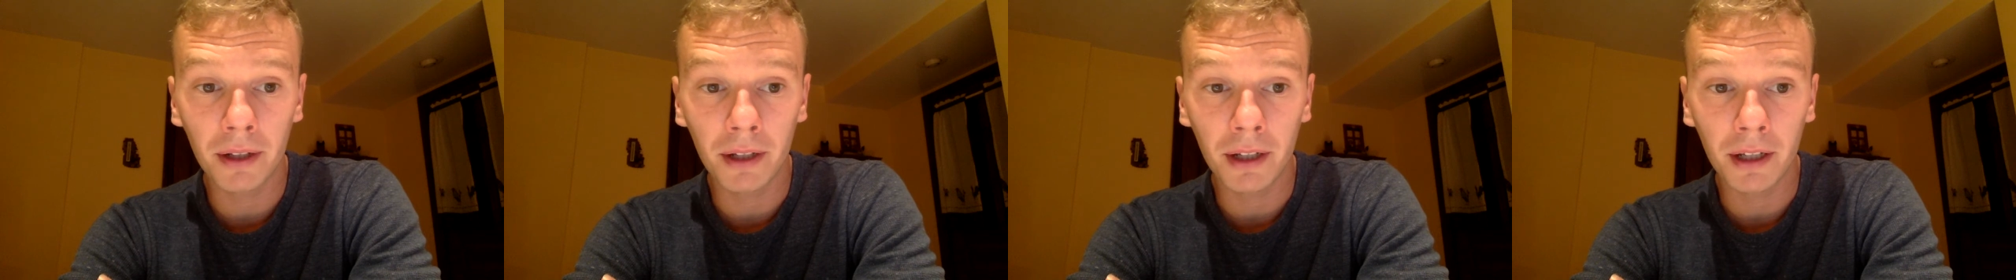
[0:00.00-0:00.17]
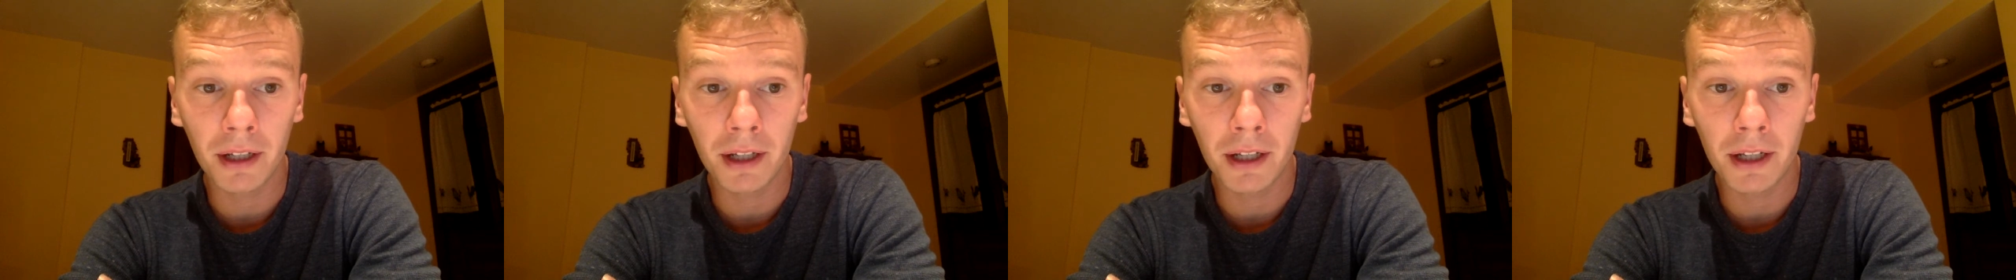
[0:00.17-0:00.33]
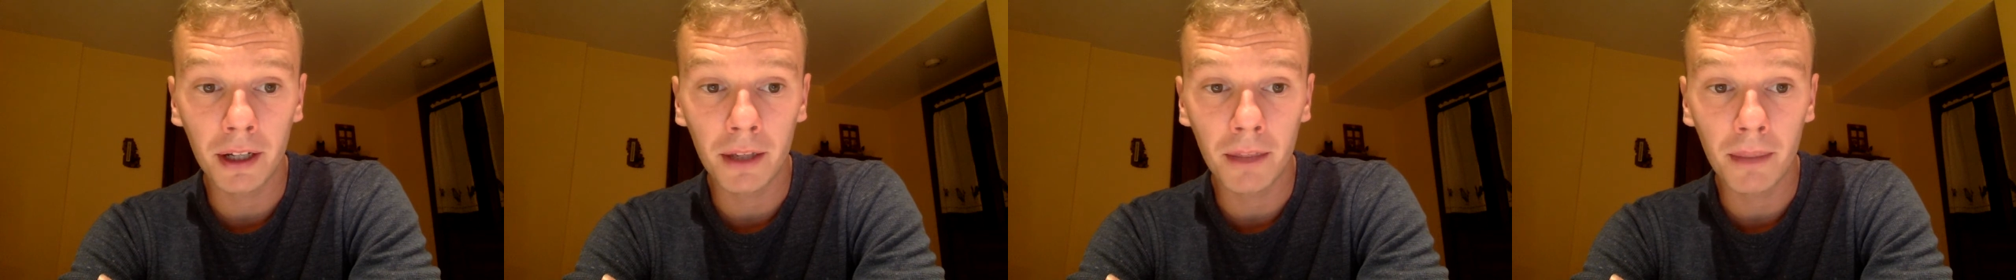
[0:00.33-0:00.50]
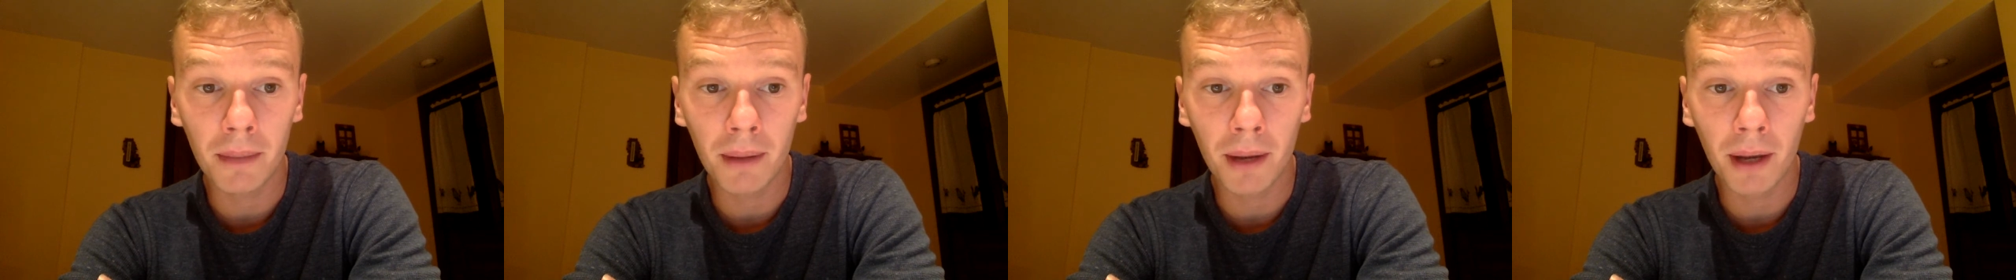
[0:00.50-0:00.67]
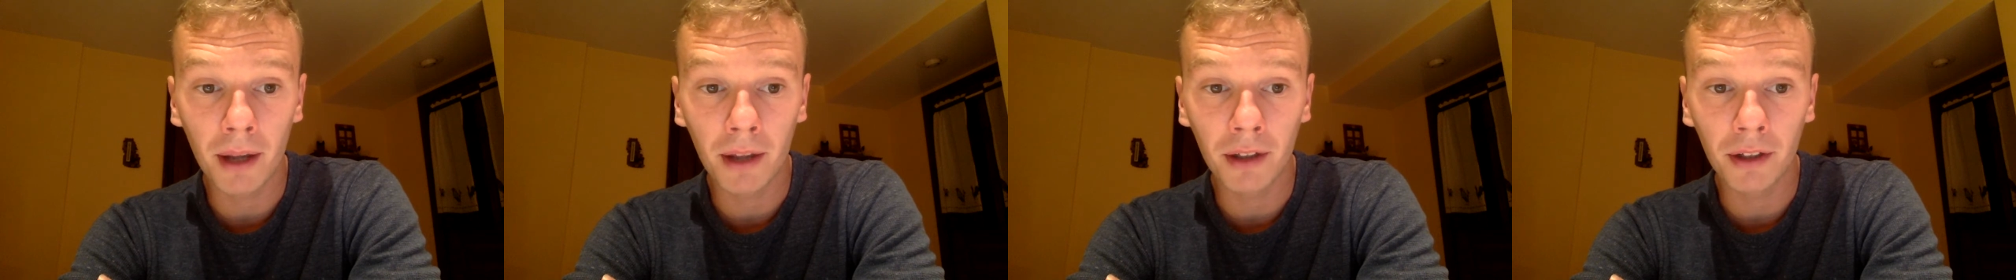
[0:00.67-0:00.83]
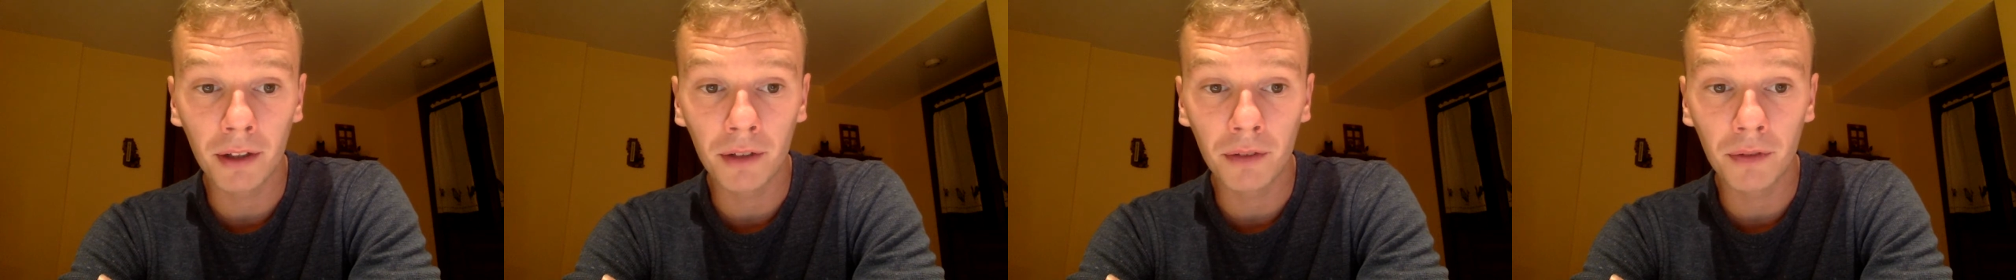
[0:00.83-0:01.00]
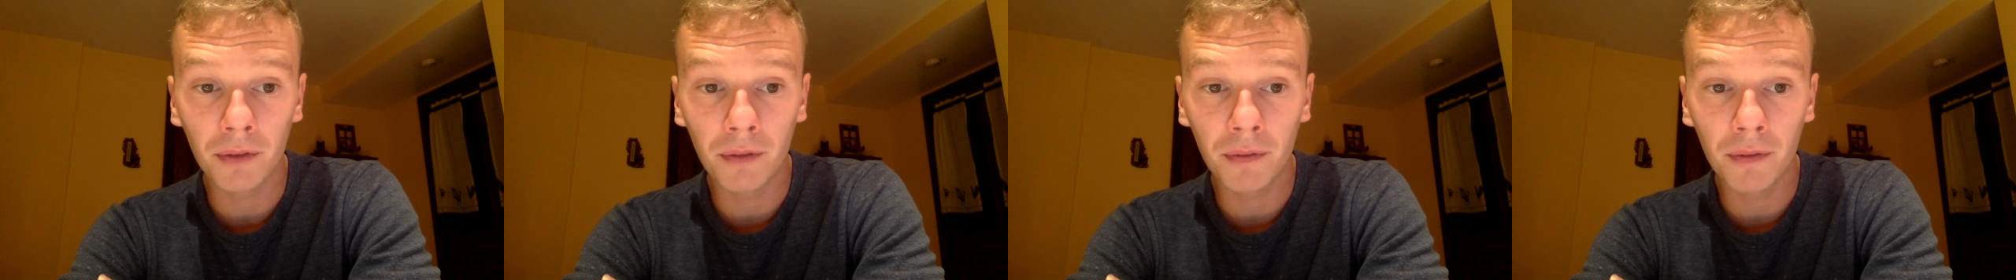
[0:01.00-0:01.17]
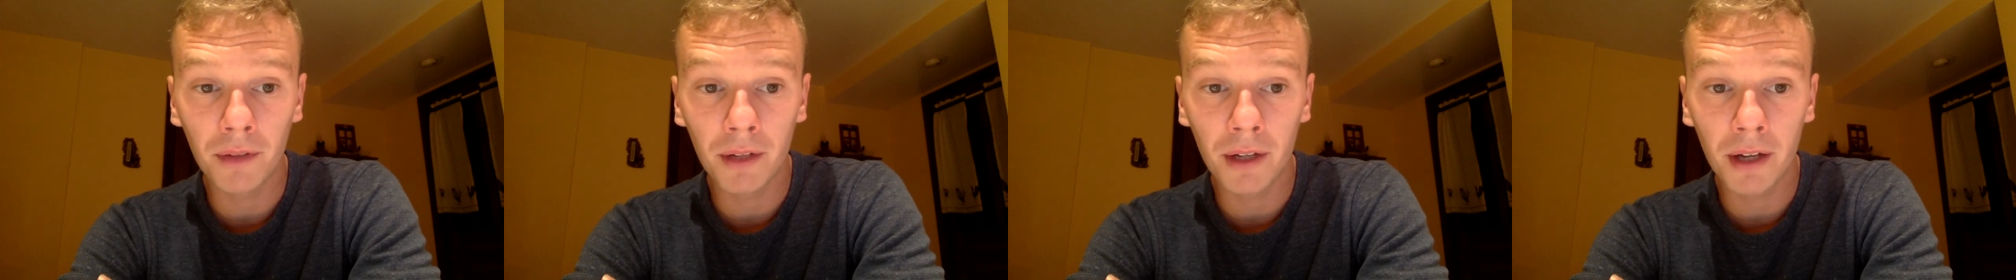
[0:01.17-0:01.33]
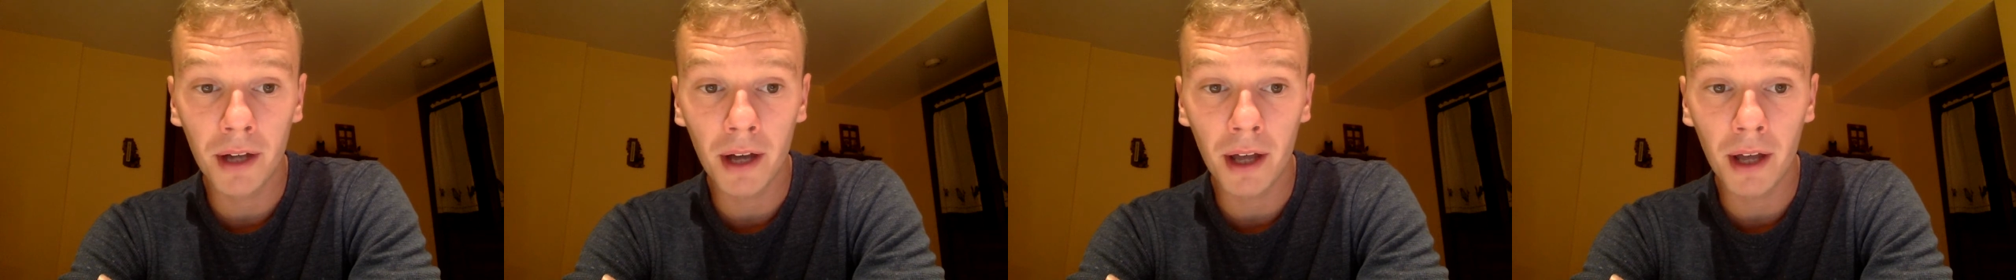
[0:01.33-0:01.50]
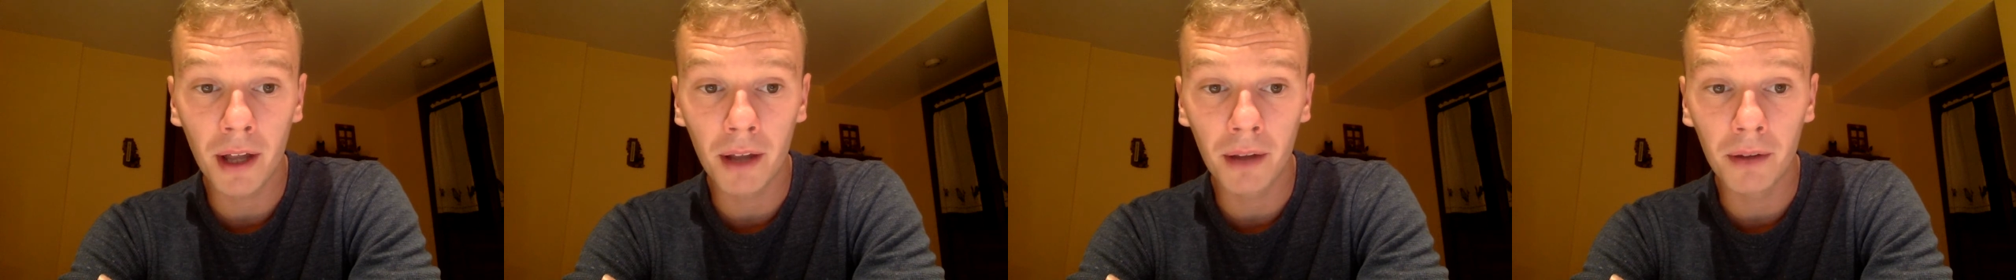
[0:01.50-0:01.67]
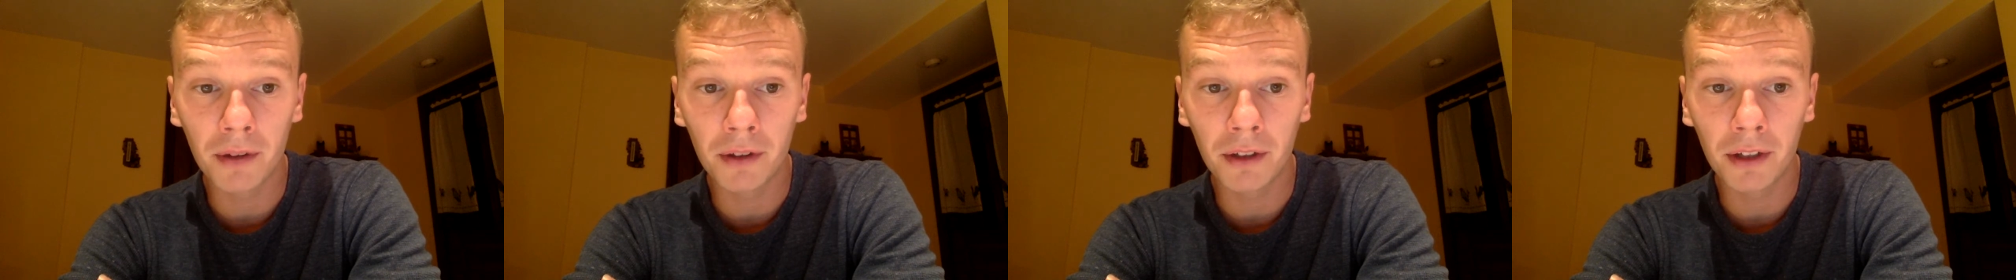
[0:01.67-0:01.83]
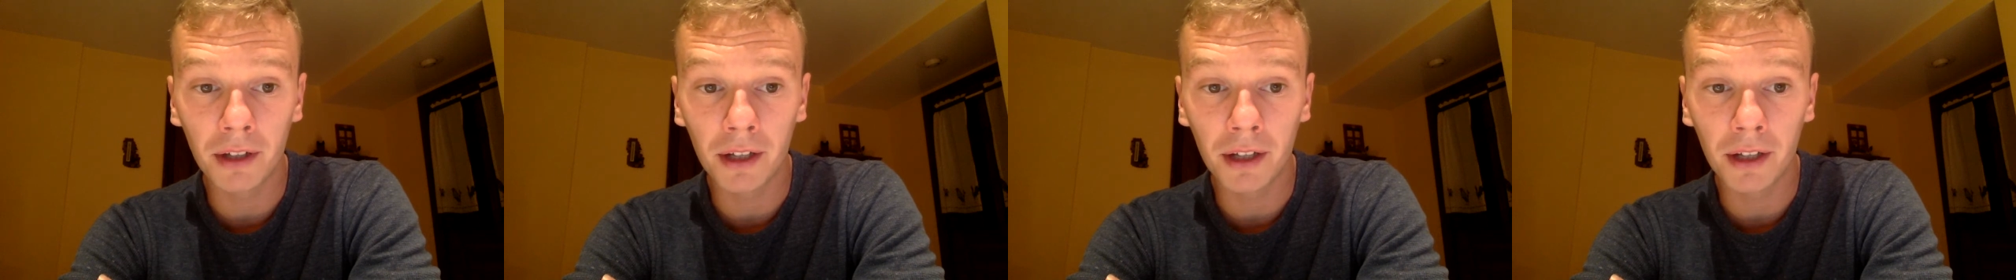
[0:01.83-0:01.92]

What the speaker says: he deposits $50